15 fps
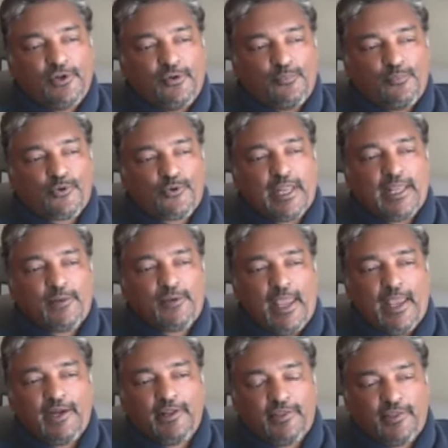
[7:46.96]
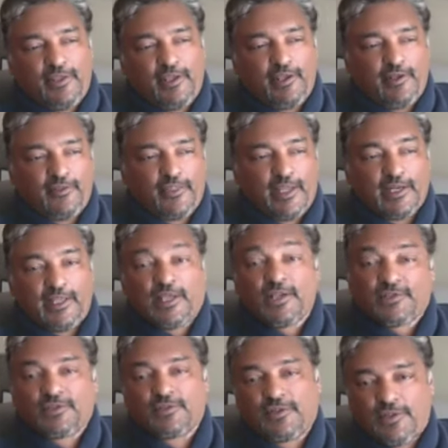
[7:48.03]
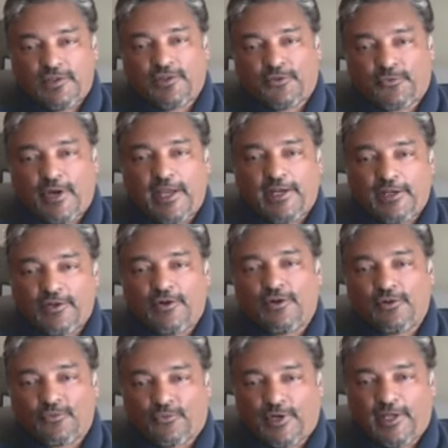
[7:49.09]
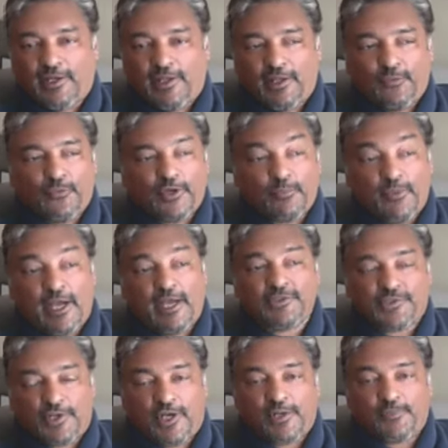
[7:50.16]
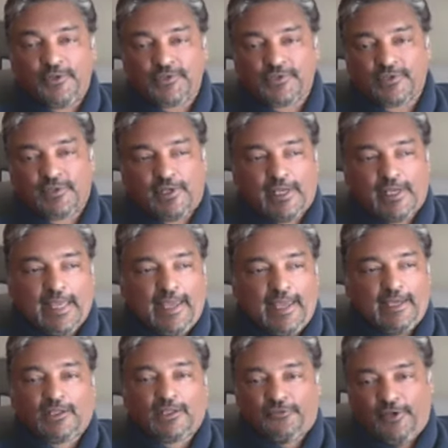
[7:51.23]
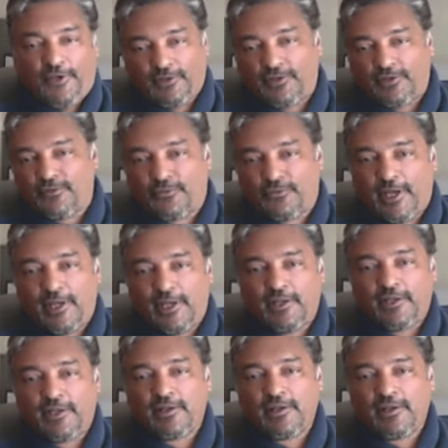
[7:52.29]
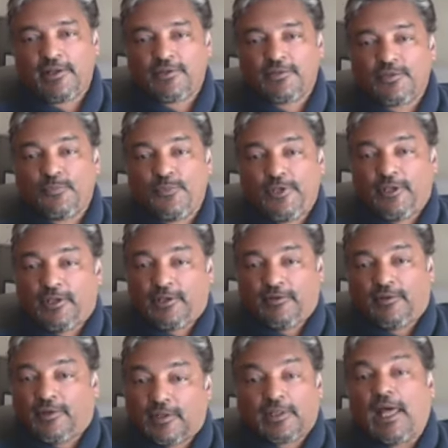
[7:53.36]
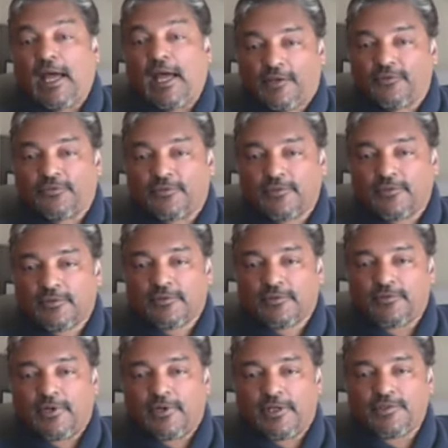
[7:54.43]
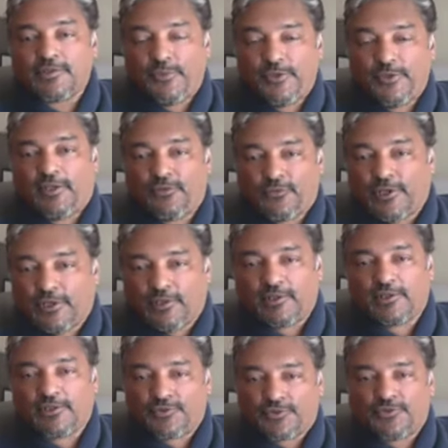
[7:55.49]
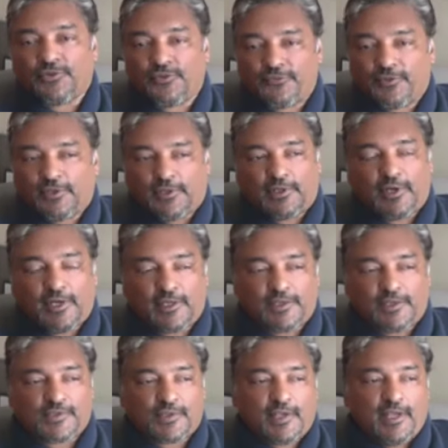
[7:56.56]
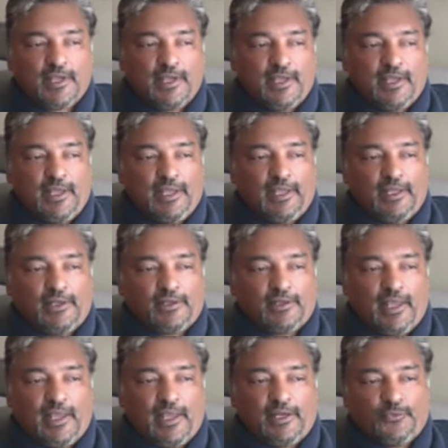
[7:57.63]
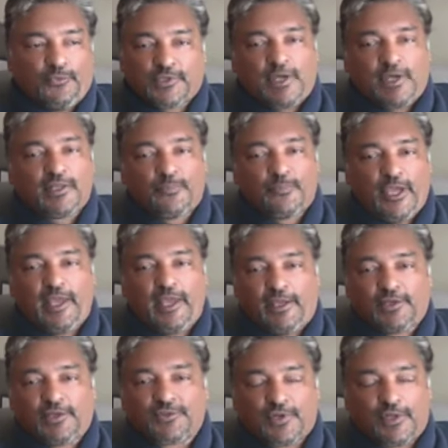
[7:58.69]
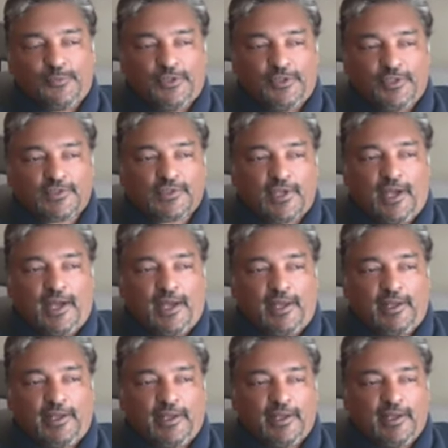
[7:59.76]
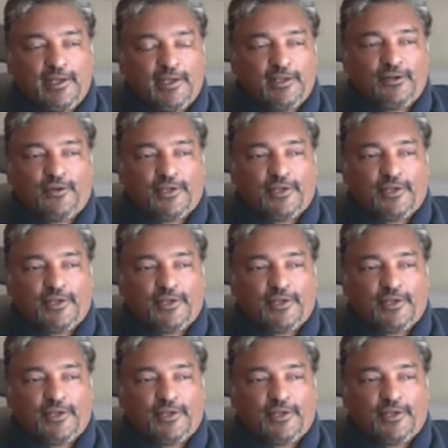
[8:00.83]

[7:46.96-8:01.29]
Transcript: bring anything that isn't in the writing already. What my job is to elevate the writing to being alive, right? To being real and truthful and honest. And it was on the page. I mean, this guy, I